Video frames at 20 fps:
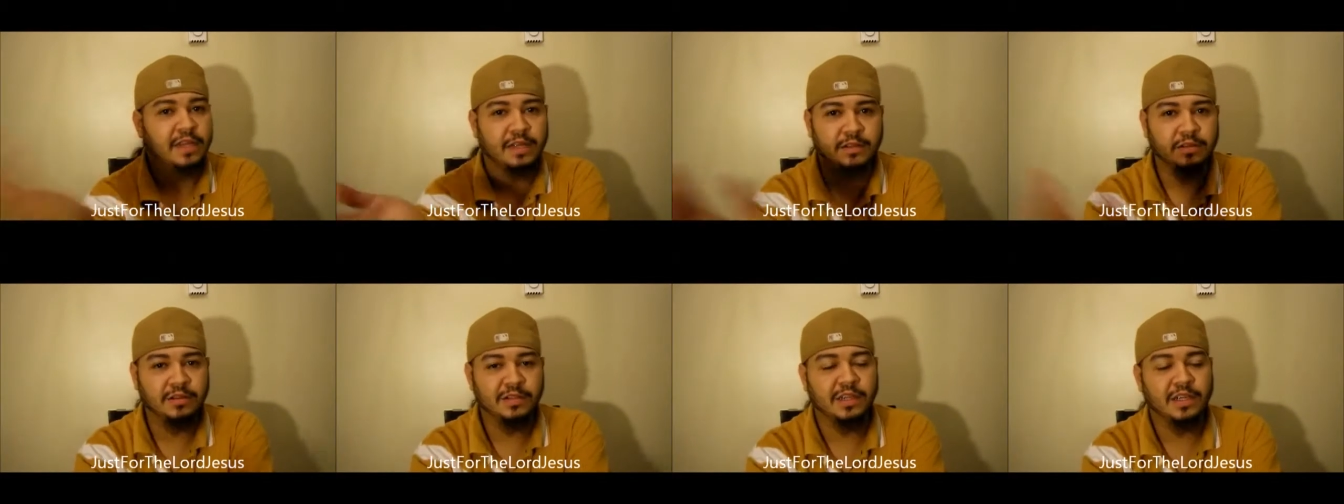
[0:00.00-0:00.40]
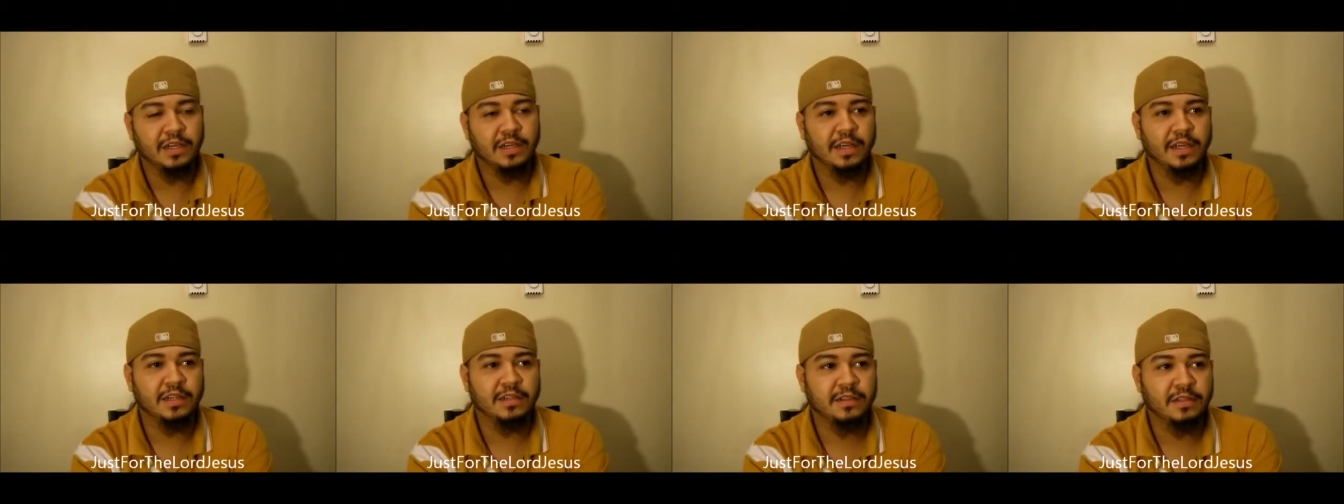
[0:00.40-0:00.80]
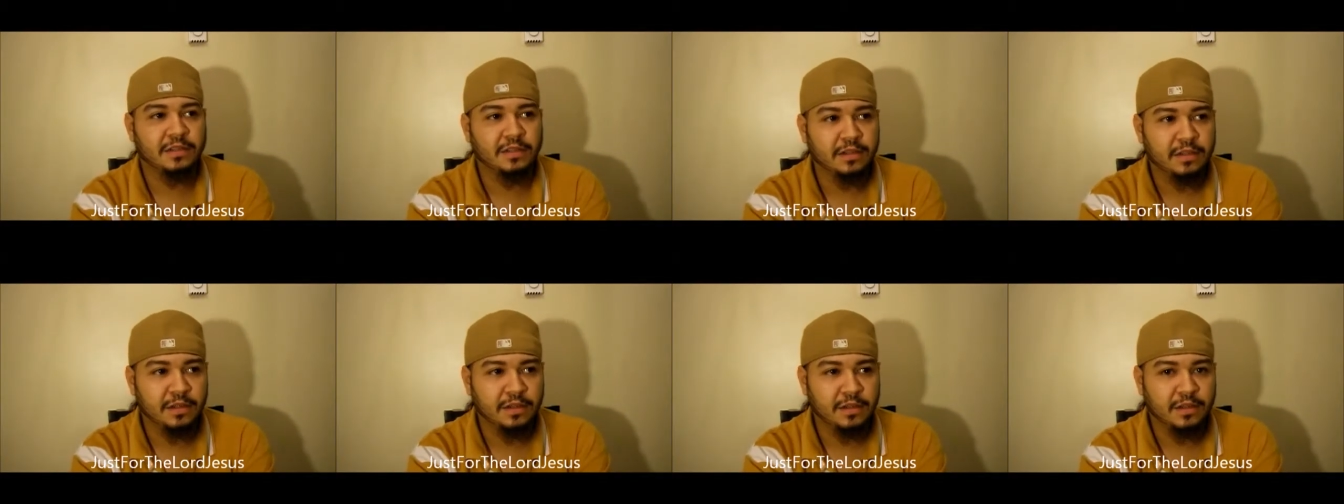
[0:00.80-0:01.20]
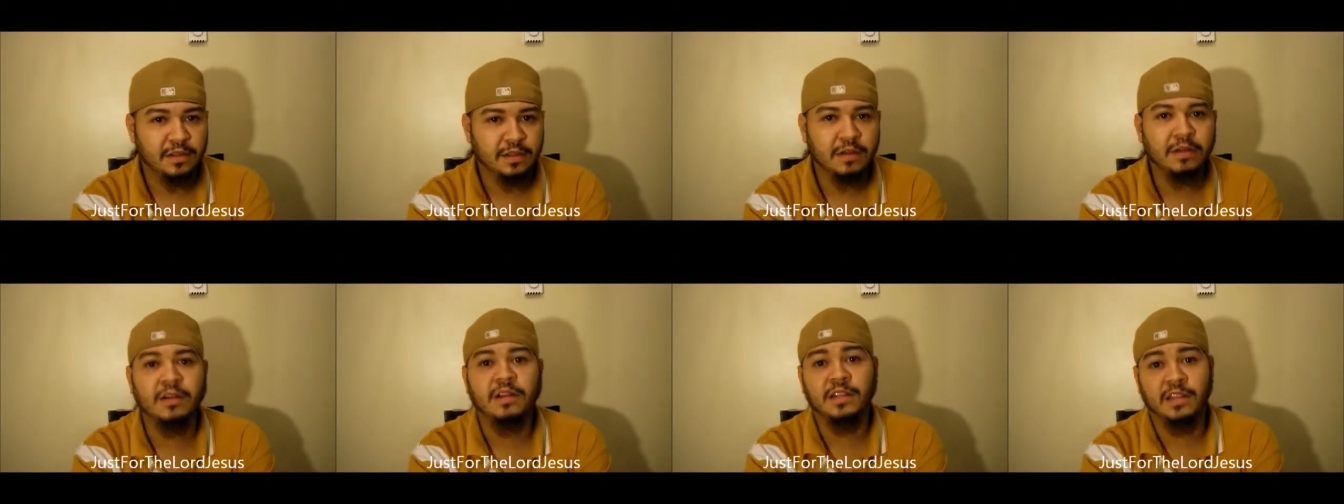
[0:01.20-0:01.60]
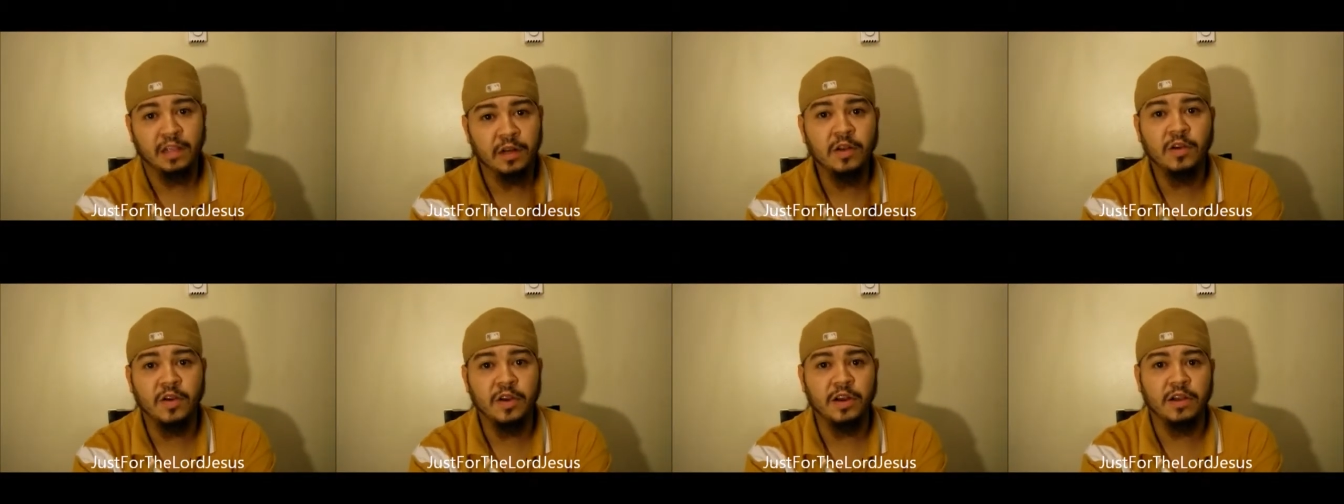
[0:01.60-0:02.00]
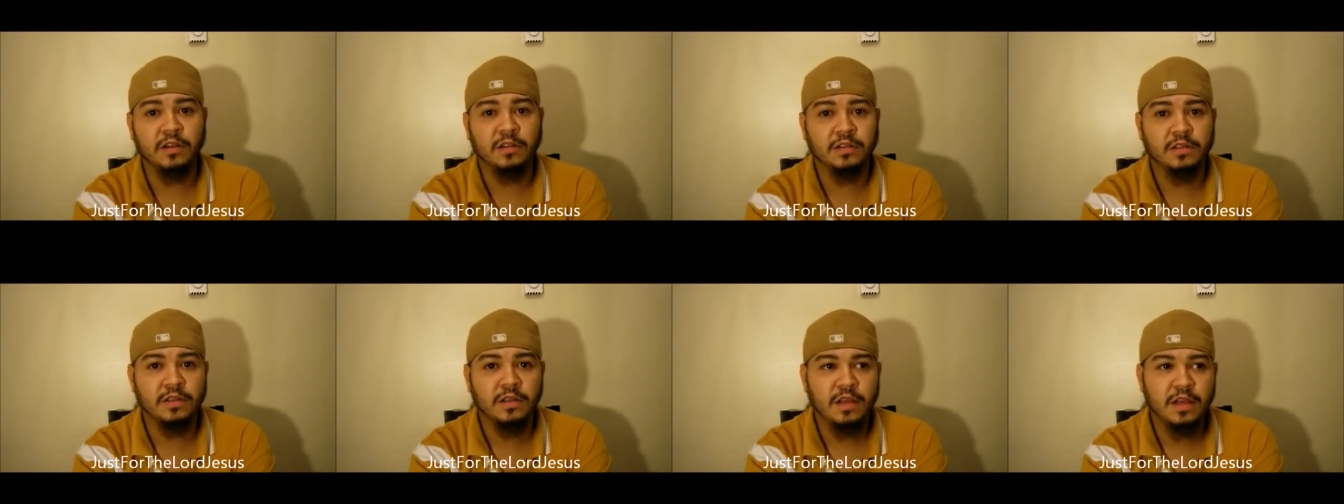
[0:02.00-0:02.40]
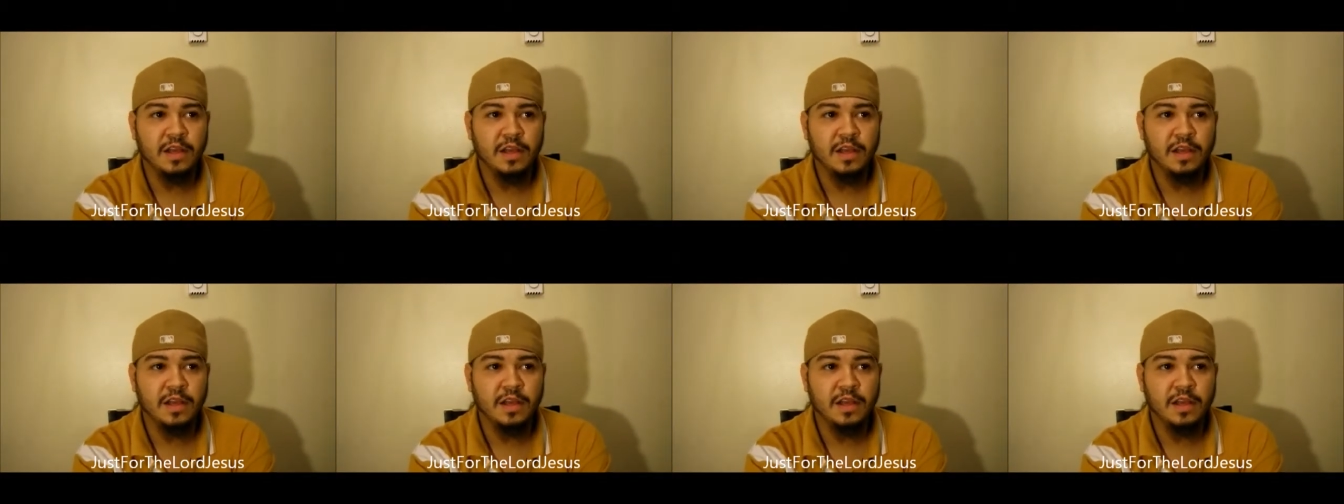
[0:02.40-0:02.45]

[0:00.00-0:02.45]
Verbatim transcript: I do something nice. Oh, the Lord knows.